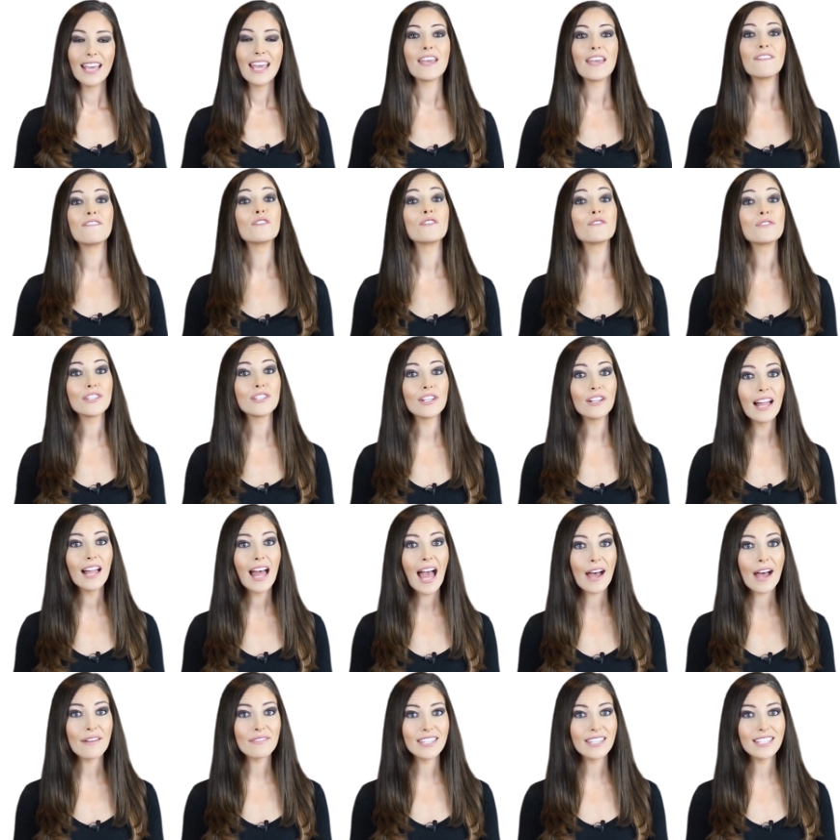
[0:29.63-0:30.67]
If you still
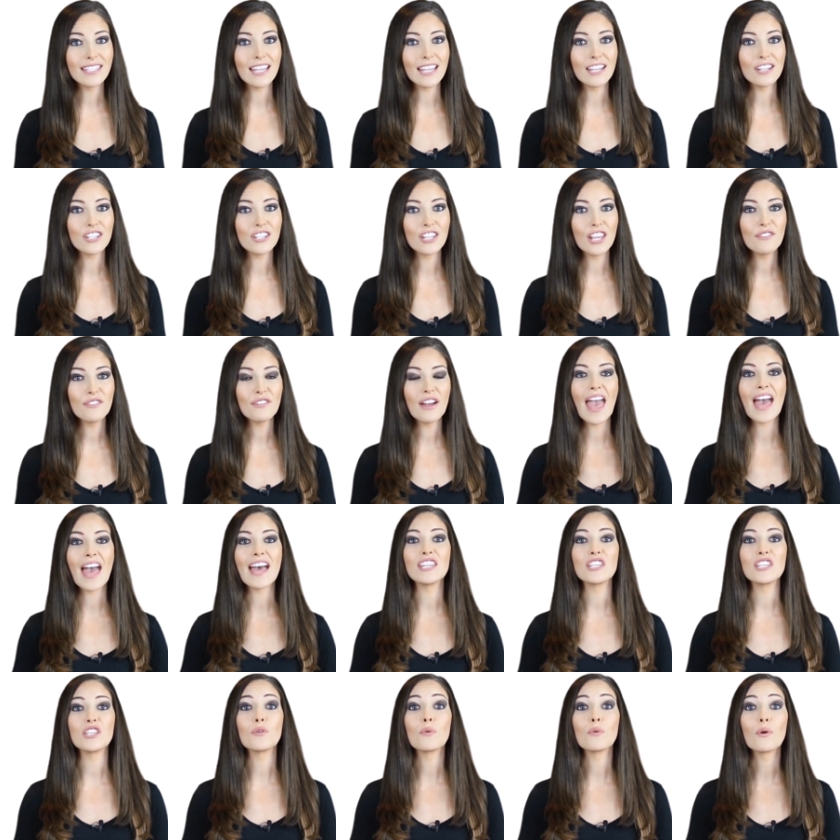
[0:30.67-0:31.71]
have this issue
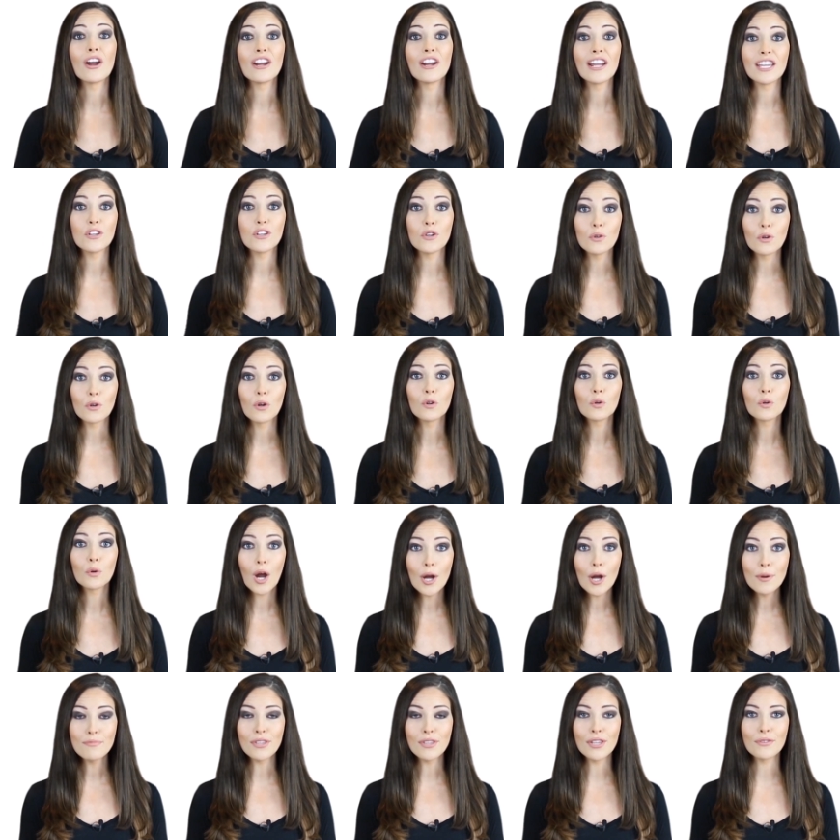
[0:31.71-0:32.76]
and you are a Google
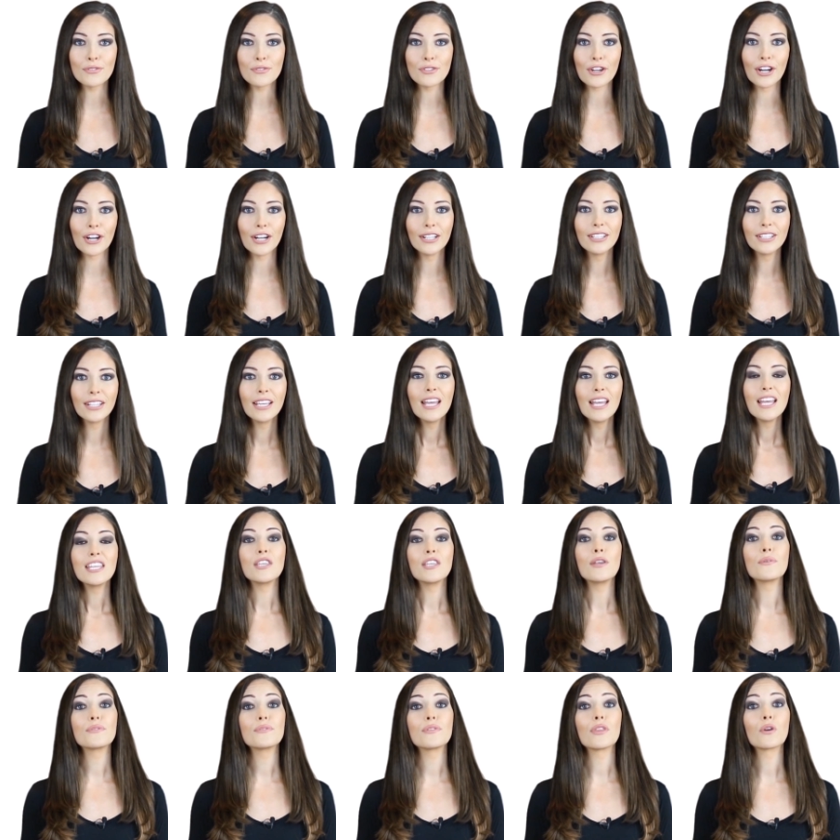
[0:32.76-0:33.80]
Chrome user,
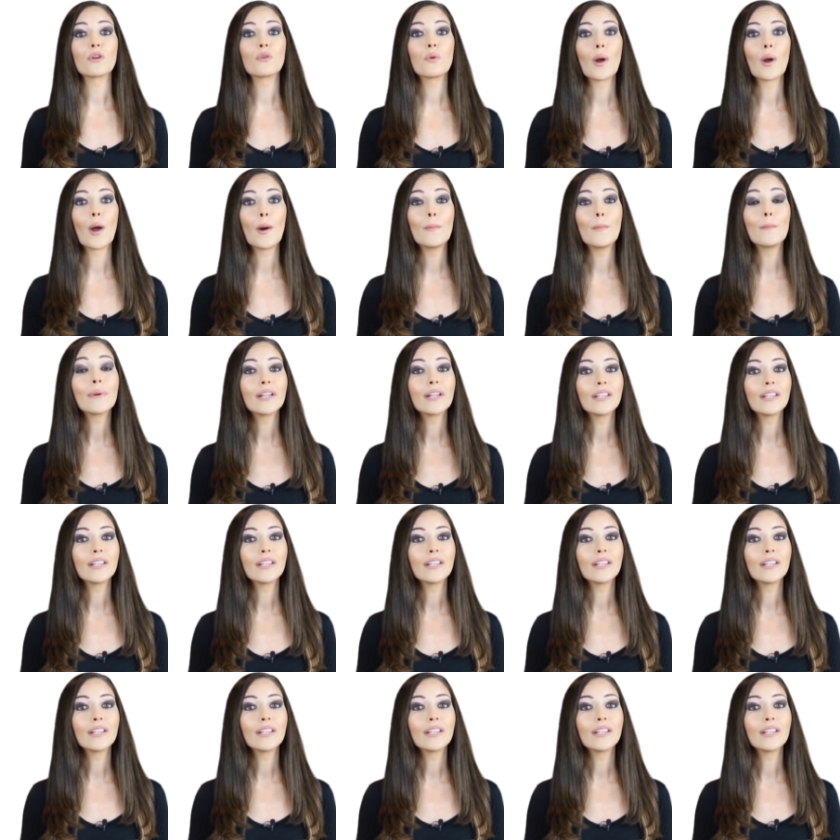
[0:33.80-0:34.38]
Use the Chrome